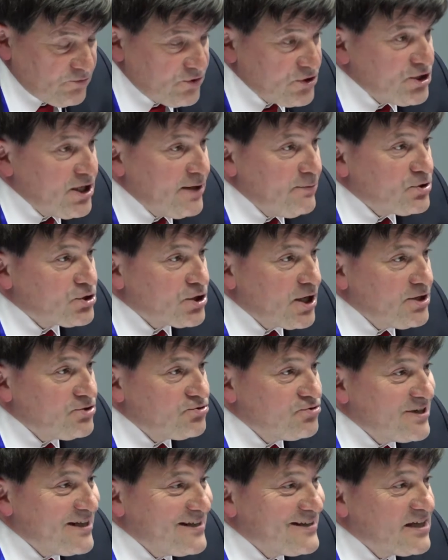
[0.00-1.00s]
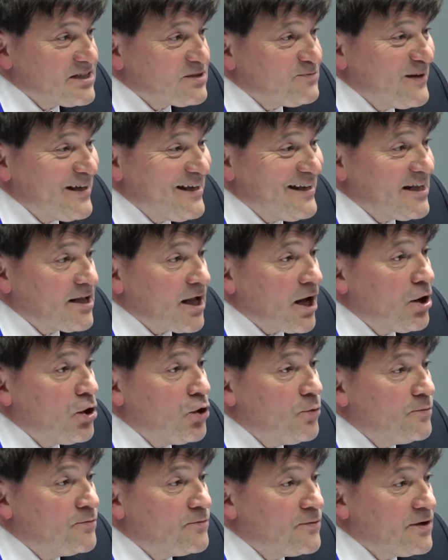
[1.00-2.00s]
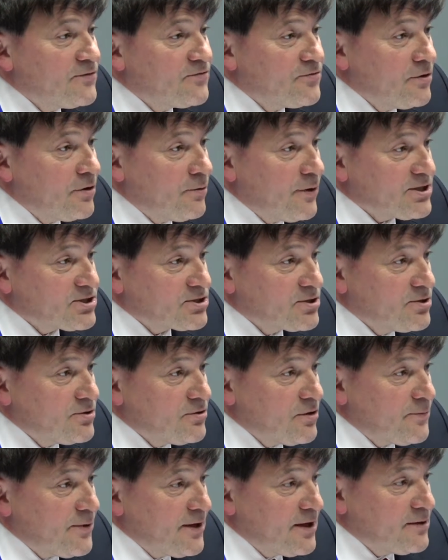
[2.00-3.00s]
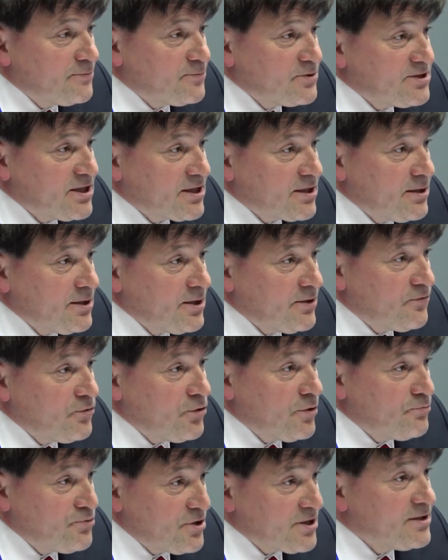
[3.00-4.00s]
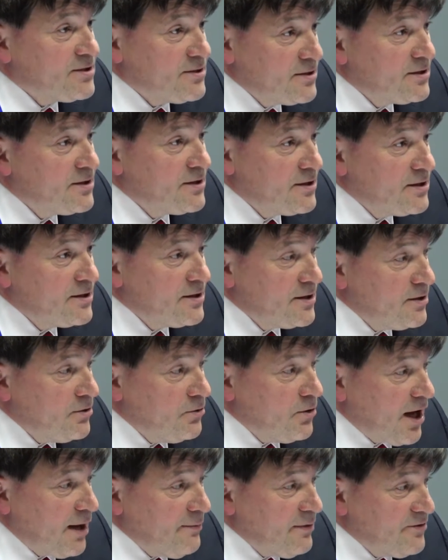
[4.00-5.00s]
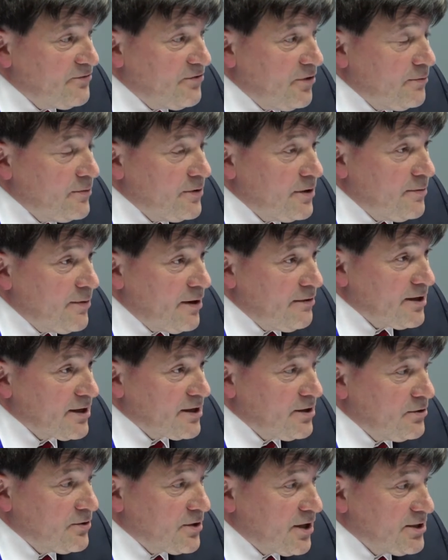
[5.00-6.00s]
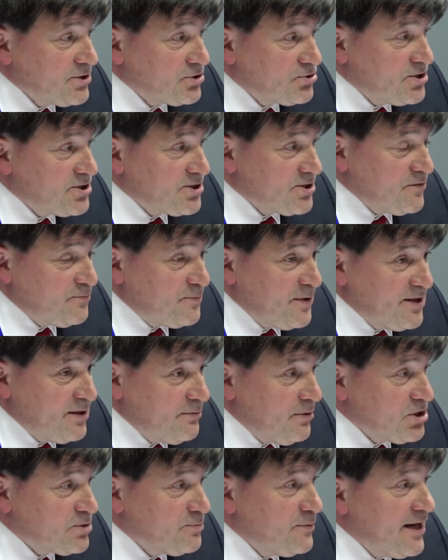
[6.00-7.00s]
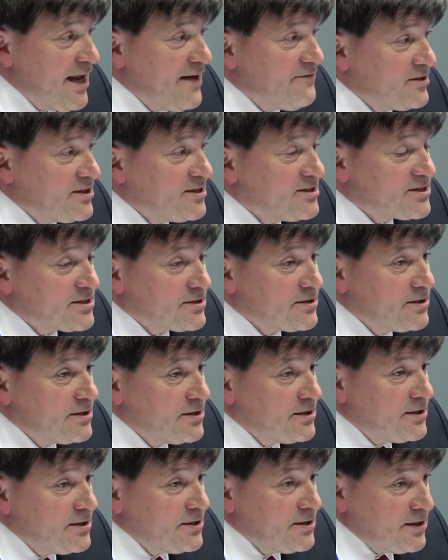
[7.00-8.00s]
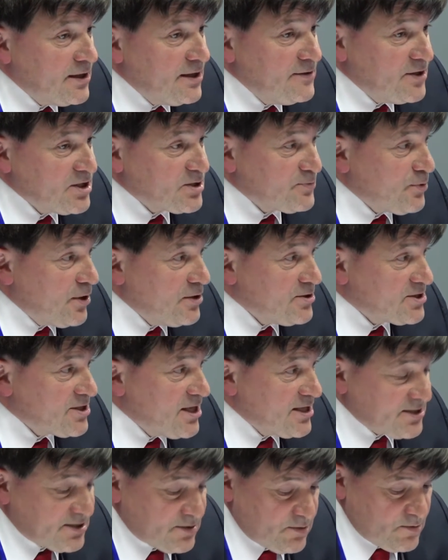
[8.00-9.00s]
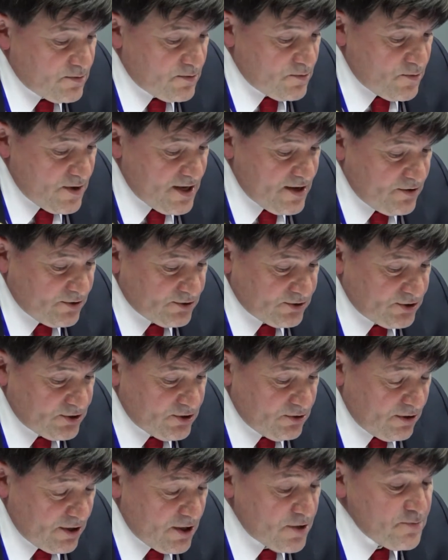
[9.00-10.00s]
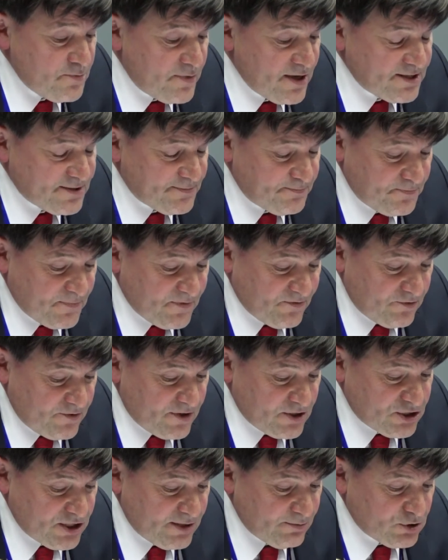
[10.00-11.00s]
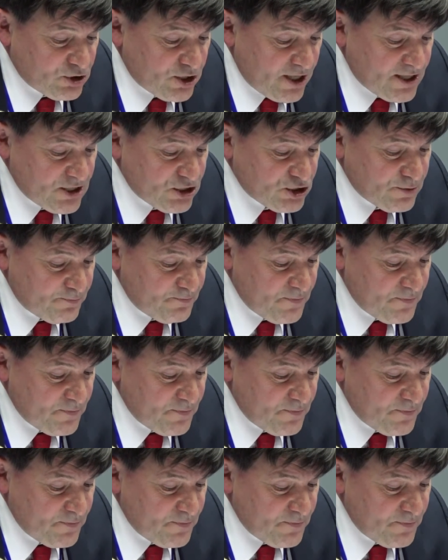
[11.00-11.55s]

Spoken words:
Regime change really does begin at home if you're a Western European, particularly if you're a Britain or coming from America or countries that have been the most malevolent in this process. We've got to do our own bit for regime change.